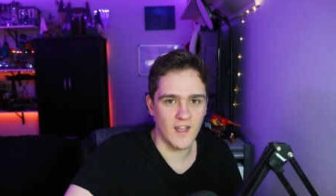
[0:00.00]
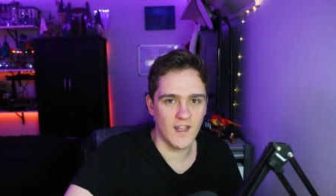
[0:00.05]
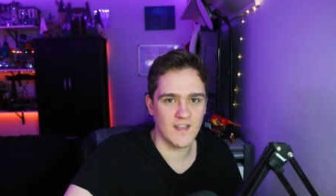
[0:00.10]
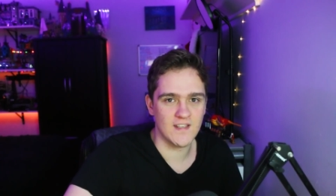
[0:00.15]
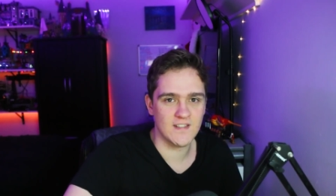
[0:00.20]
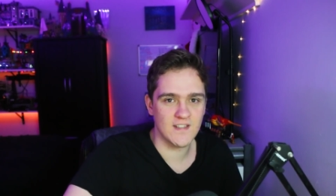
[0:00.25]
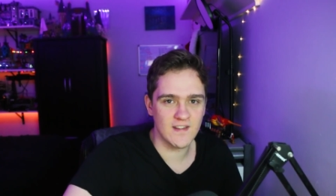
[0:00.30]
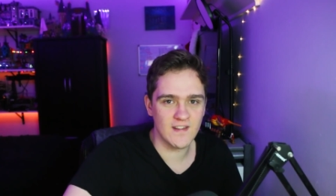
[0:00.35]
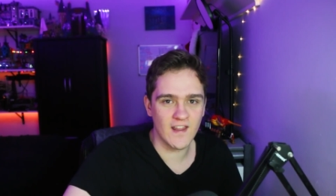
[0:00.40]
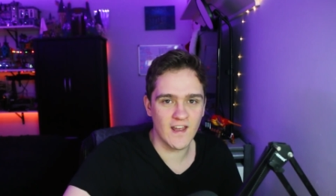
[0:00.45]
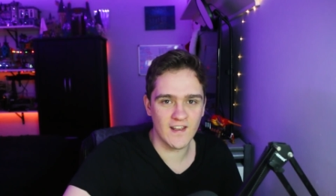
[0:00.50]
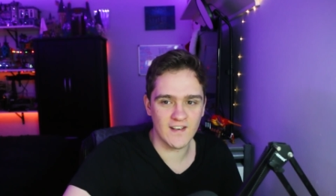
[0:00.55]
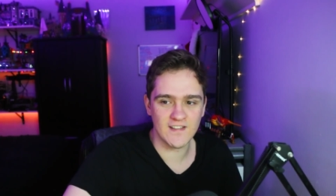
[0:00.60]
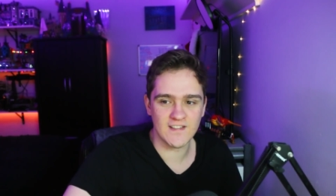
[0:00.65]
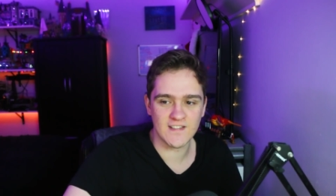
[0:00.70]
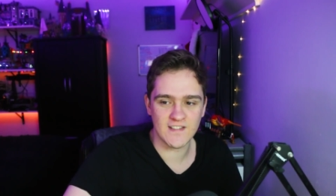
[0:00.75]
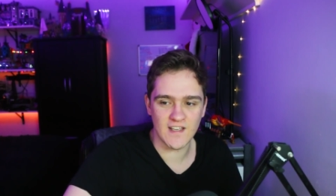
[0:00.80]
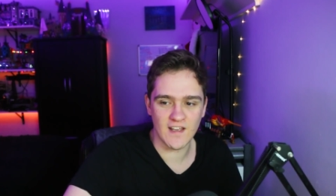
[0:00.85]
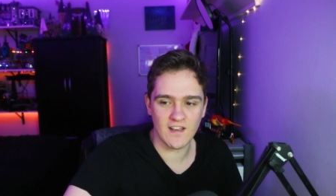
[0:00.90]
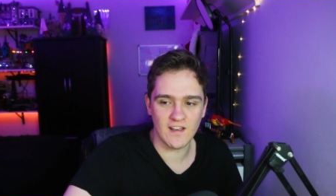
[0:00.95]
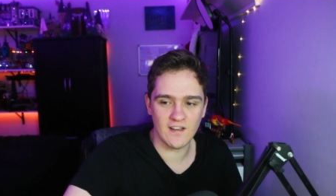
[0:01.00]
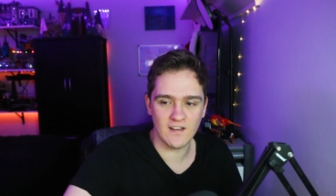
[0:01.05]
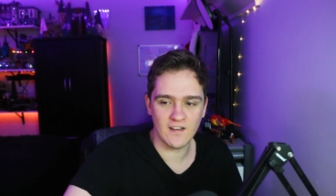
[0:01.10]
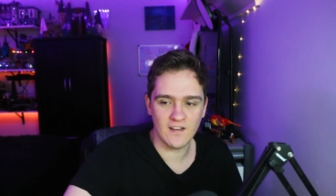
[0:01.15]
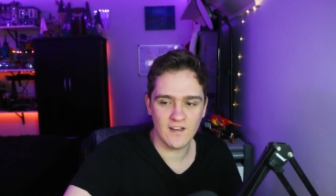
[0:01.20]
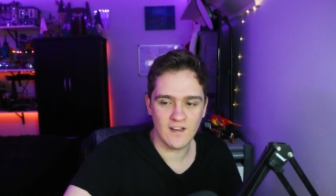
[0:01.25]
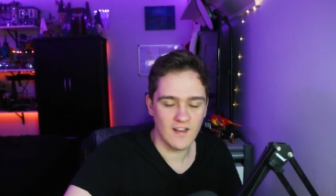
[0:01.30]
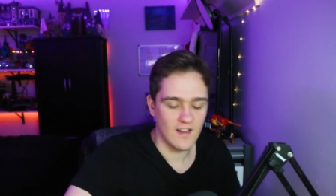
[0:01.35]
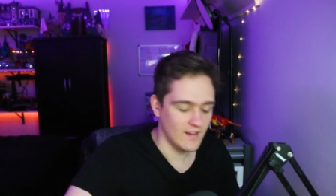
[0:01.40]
Isn't that insane?